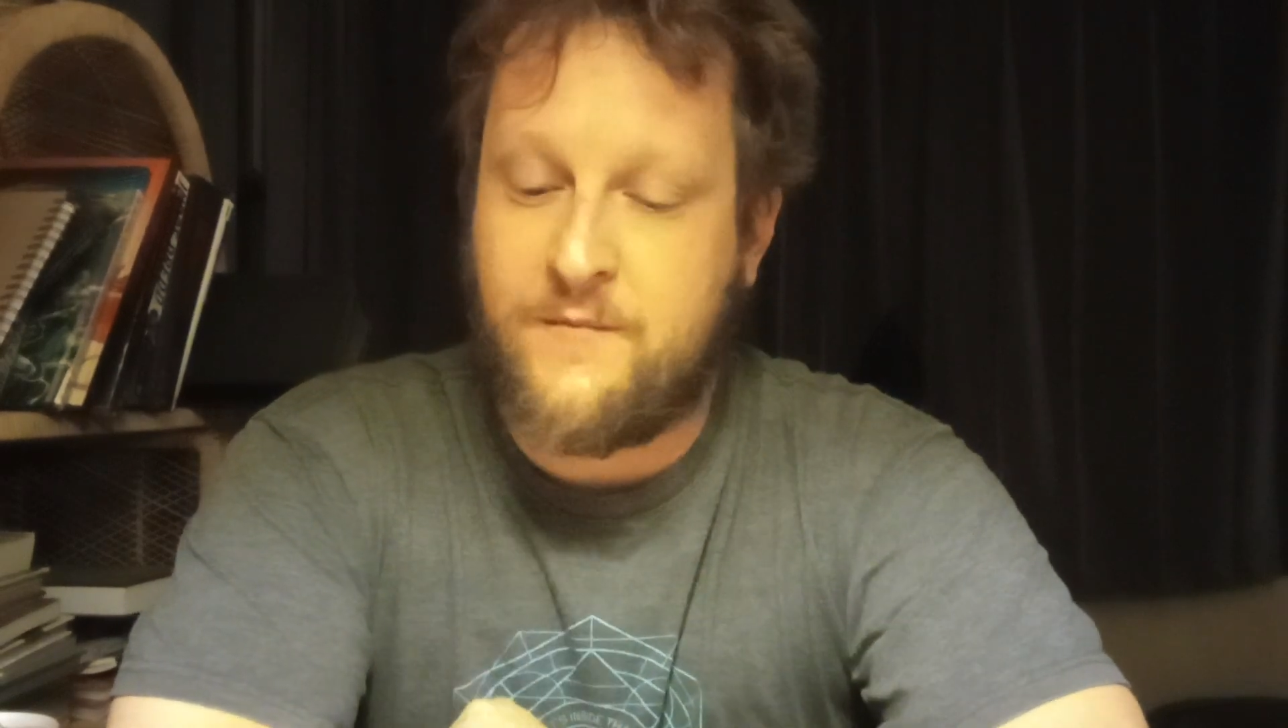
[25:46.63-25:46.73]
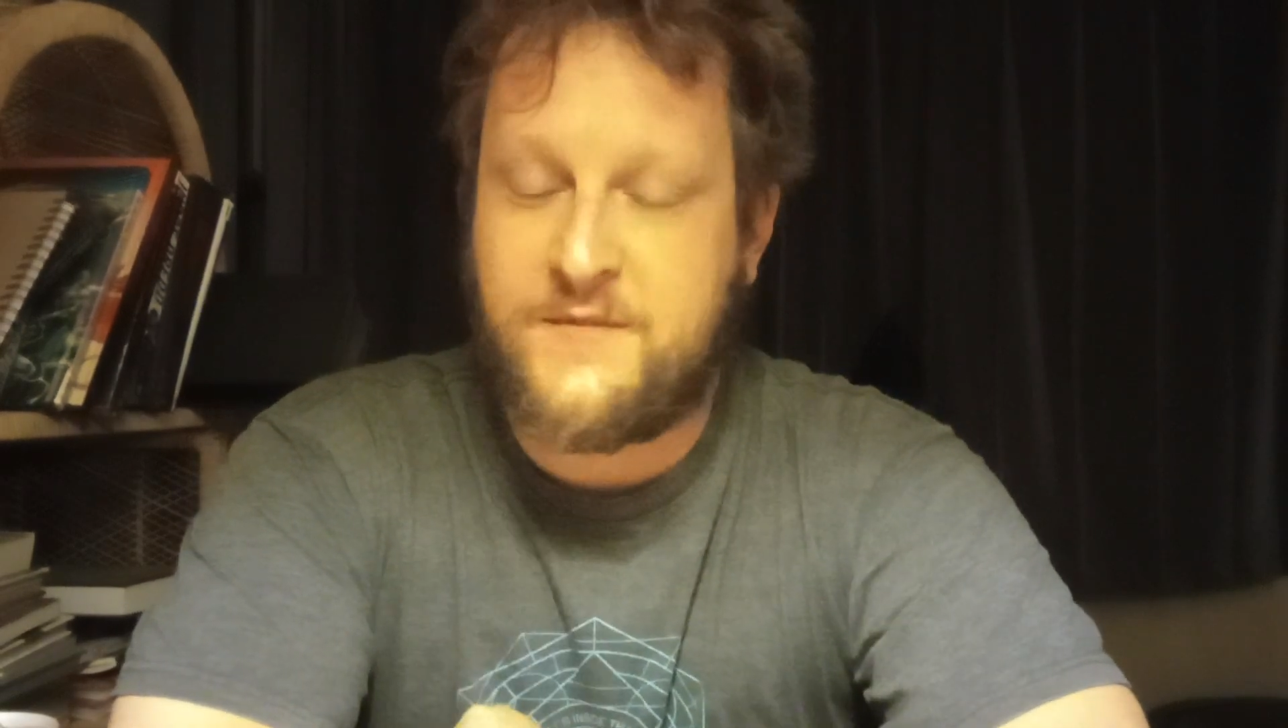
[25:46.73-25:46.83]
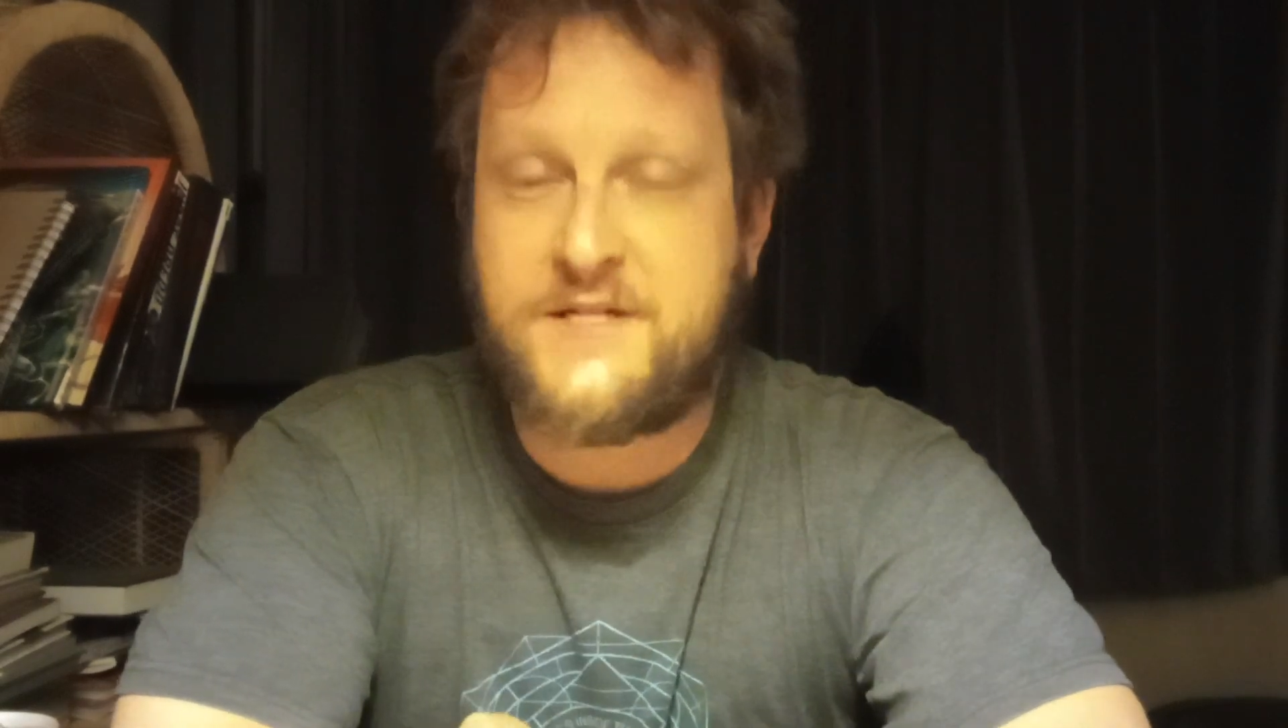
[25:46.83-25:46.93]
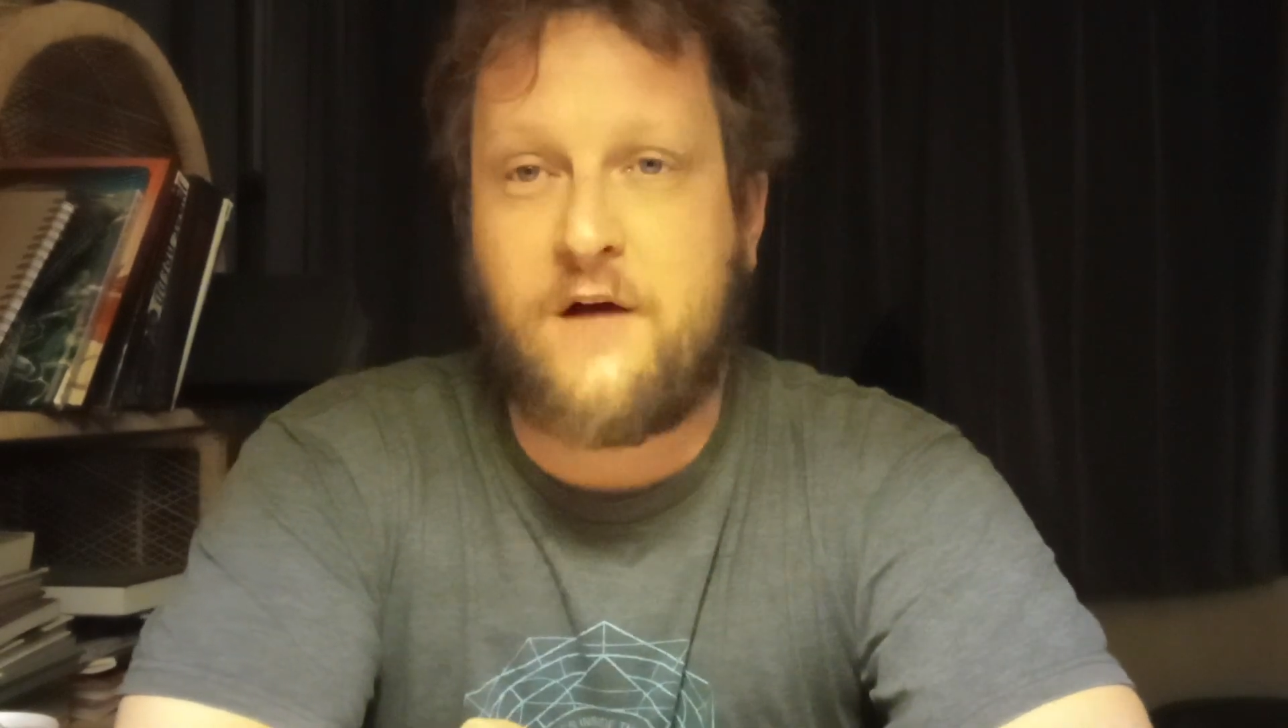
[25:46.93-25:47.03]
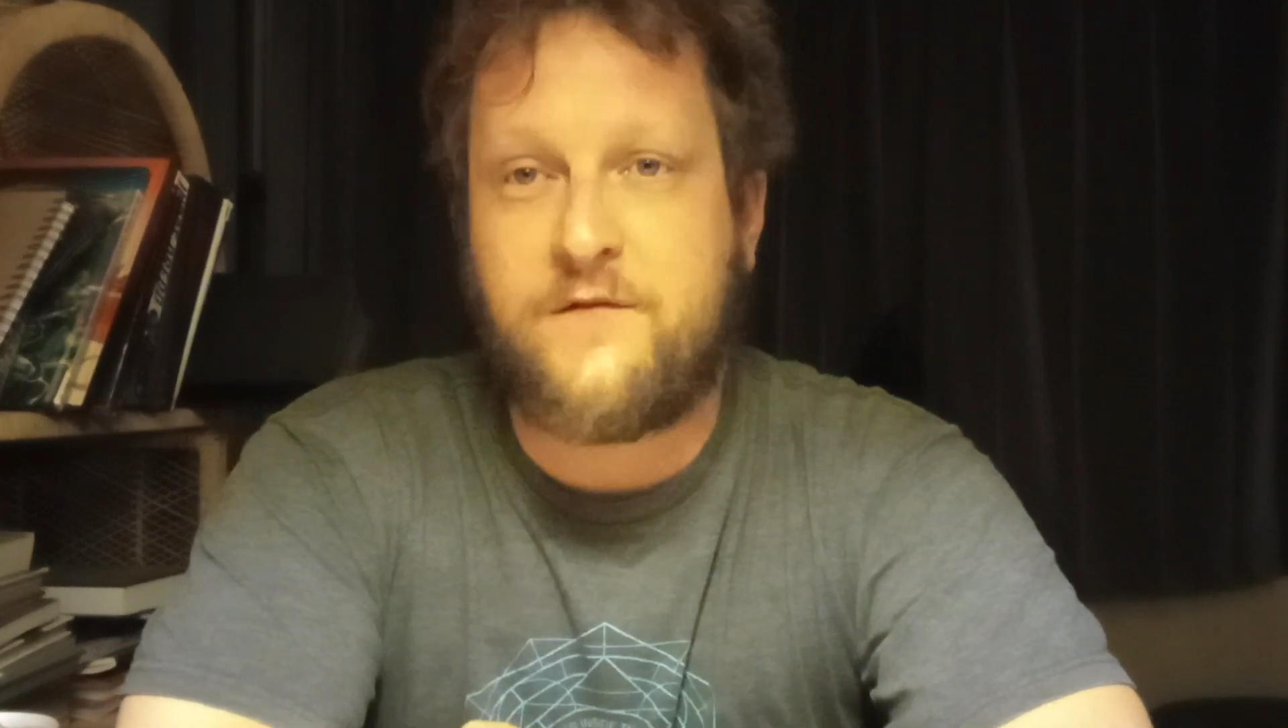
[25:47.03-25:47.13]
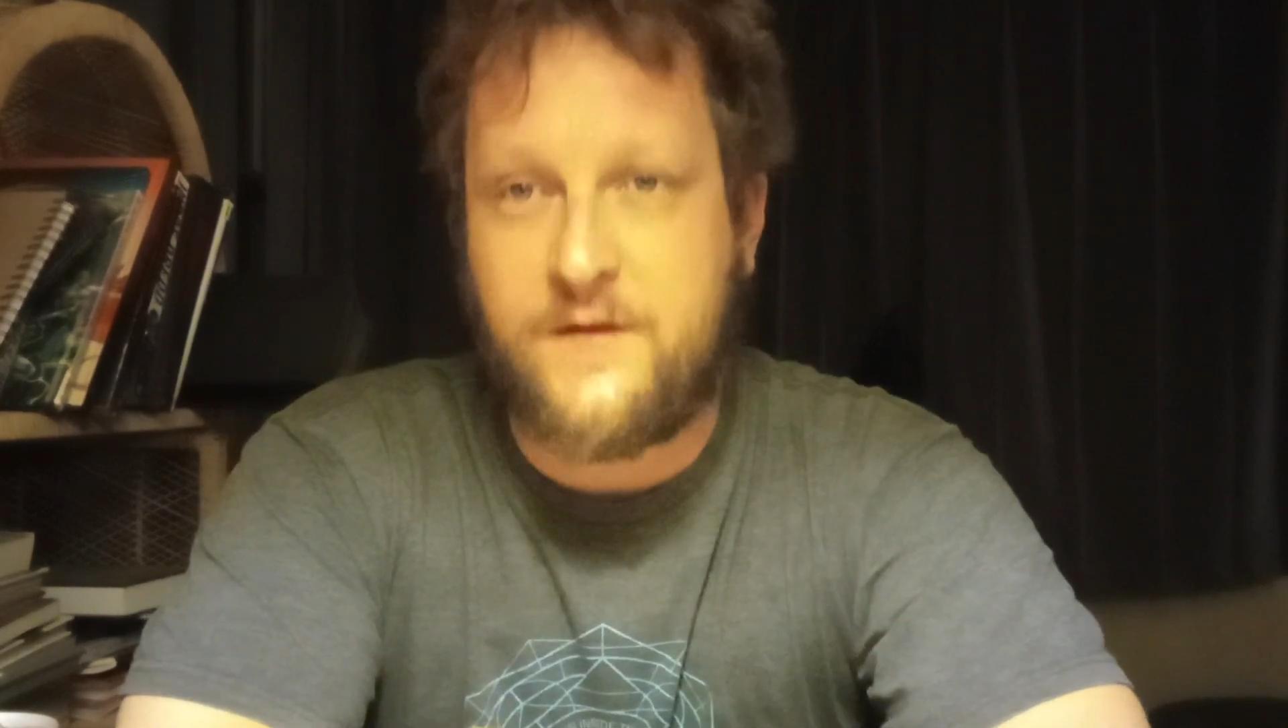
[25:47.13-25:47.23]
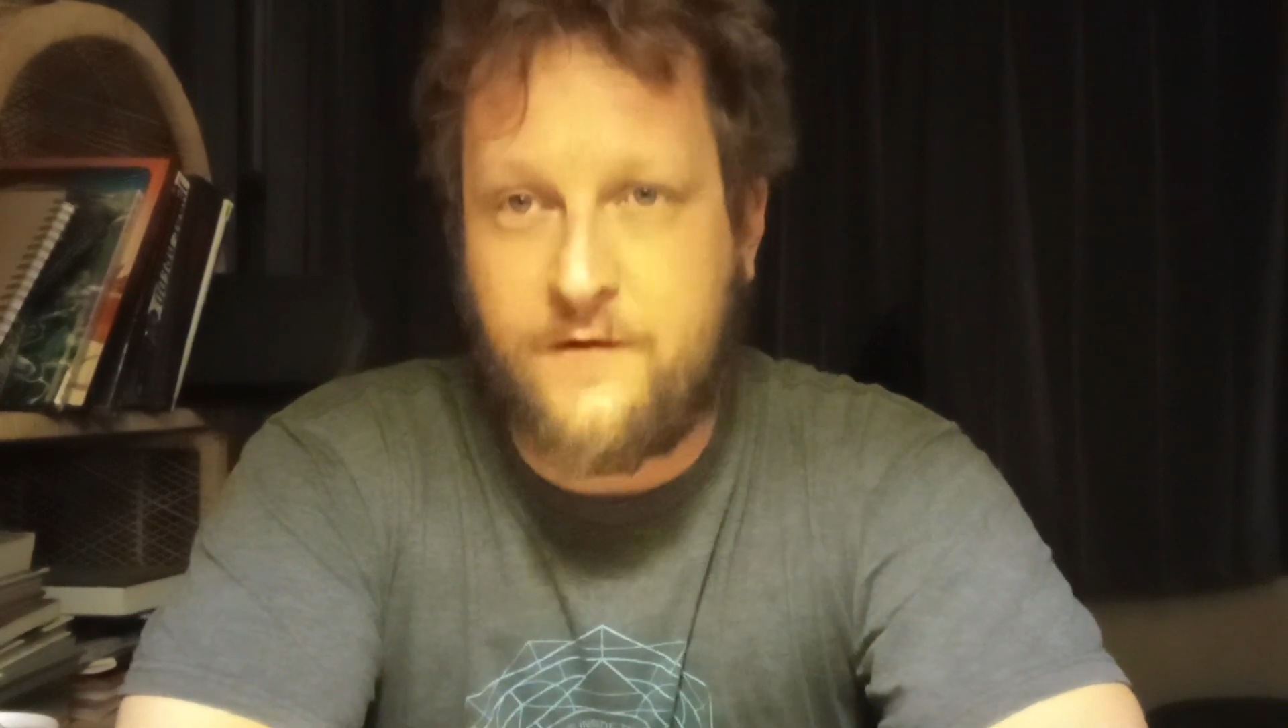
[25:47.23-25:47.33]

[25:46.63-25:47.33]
themselves